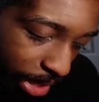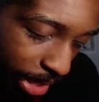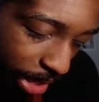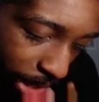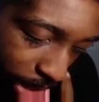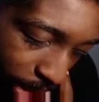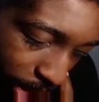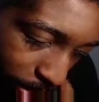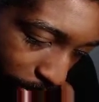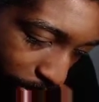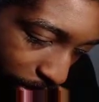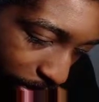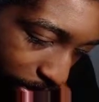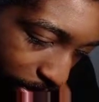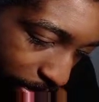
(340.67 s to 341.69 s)
at um,
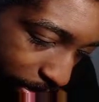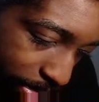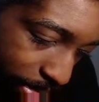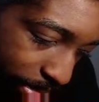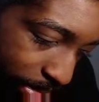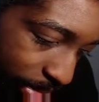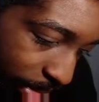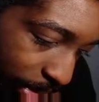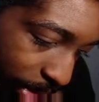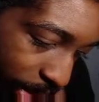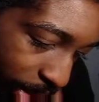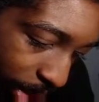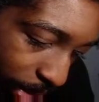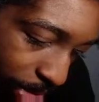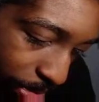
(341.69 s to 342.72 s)

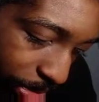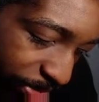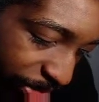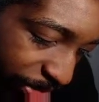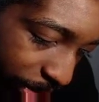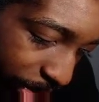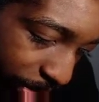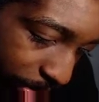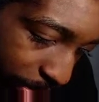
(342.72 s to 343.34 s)
Little Red first.